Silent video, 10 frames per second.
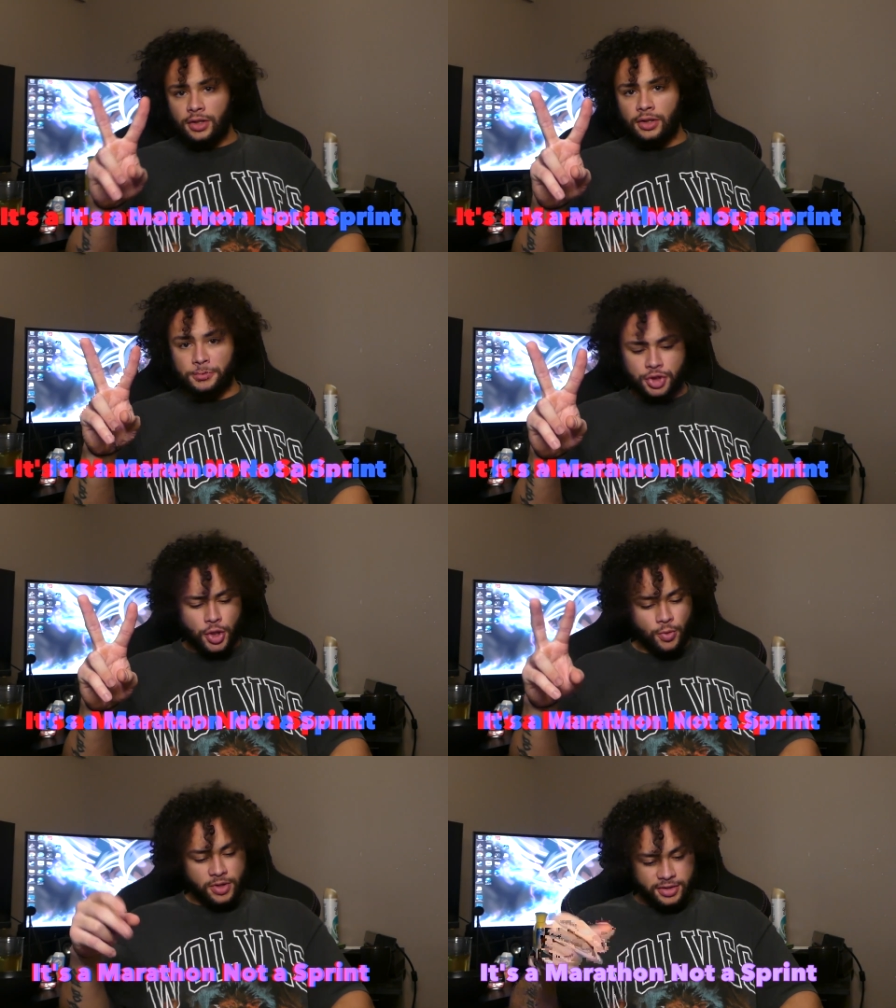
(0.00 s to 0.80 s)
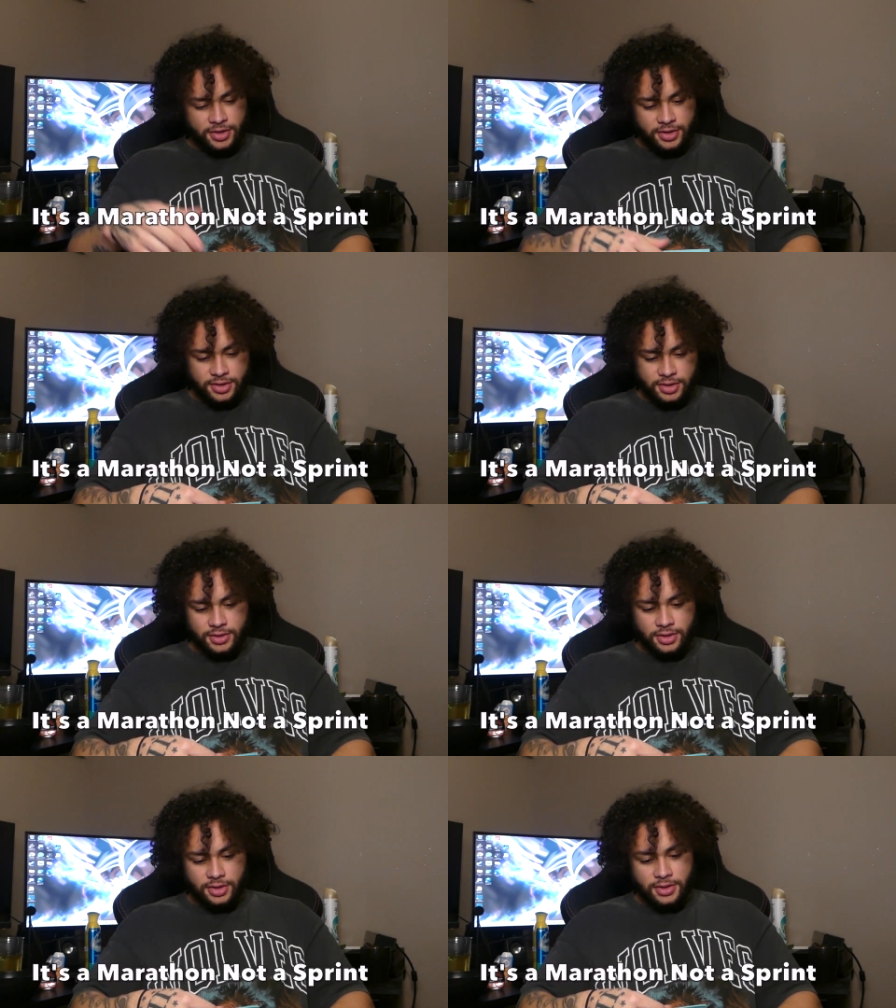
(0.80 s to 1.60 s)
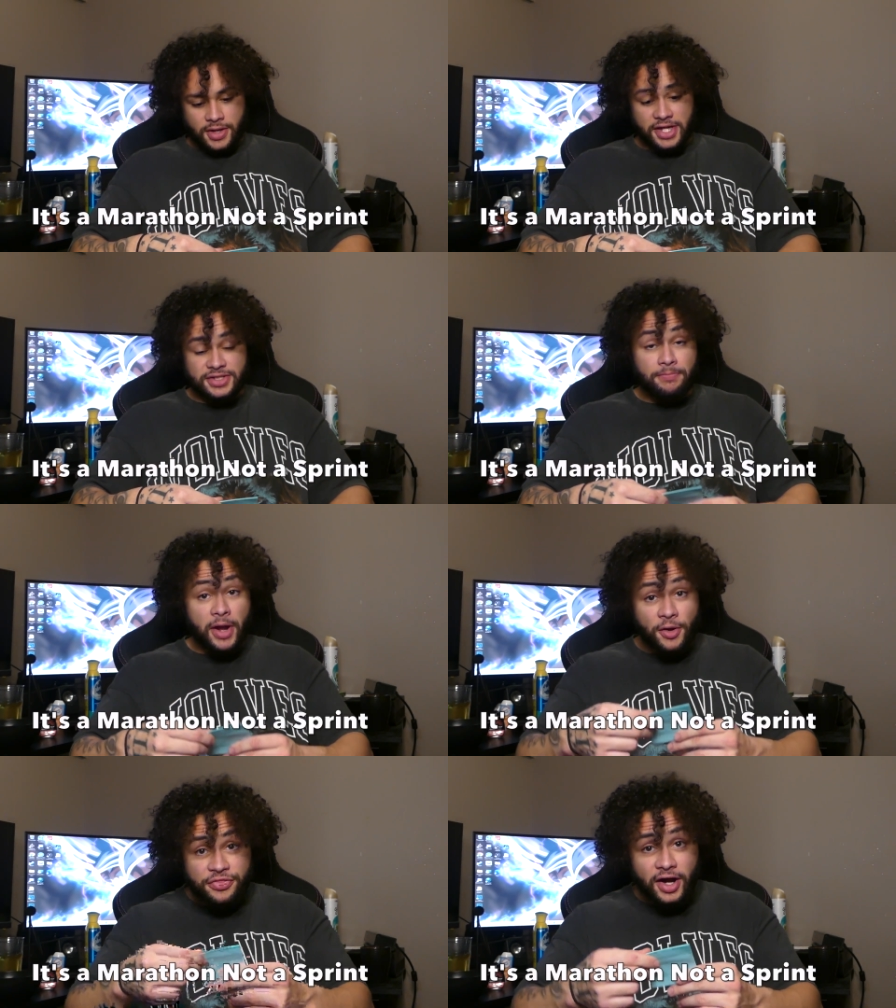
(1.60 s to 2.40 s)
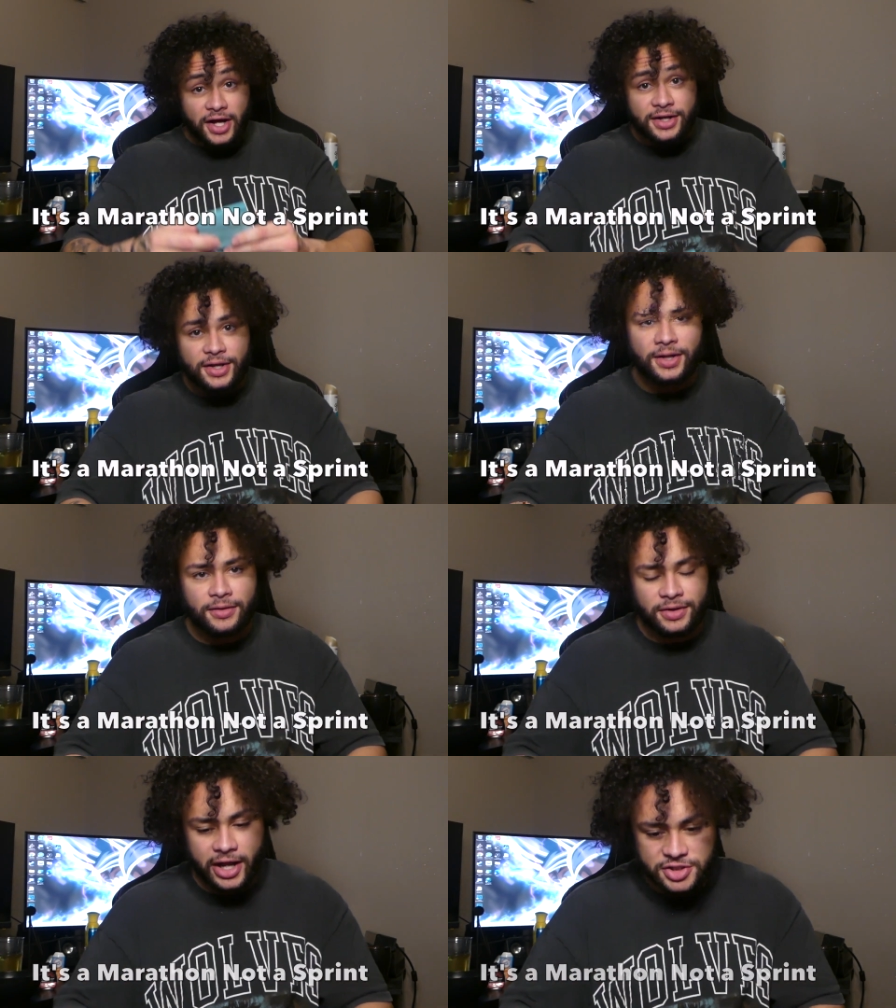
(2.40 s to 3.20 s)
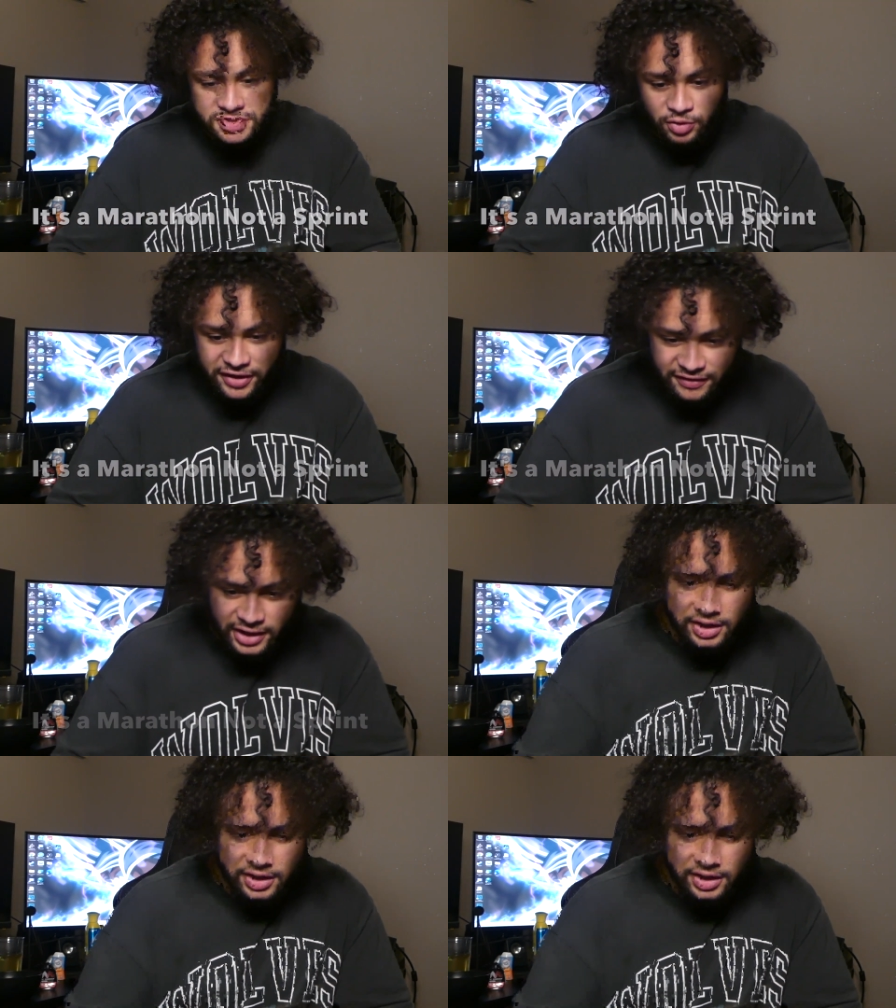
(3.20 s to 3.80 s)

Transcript: Number two, it's a marathon, not a sprint.